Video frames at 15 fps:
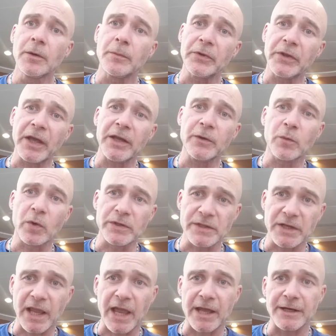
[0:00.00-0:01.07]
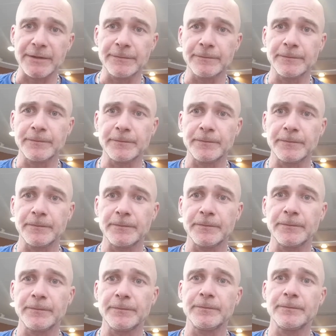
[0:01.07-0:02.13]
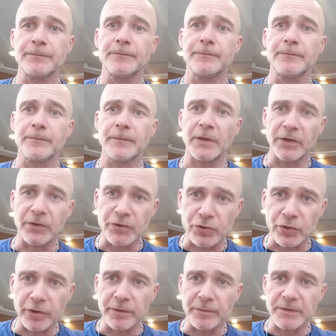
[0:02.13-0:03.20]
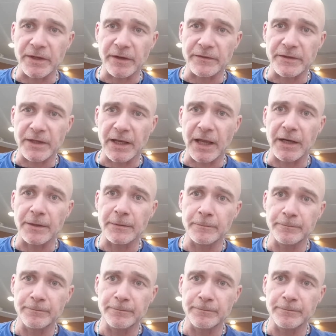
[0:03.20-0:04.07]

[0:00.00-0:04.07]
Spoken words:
But then, once again, they destroyed themselves again.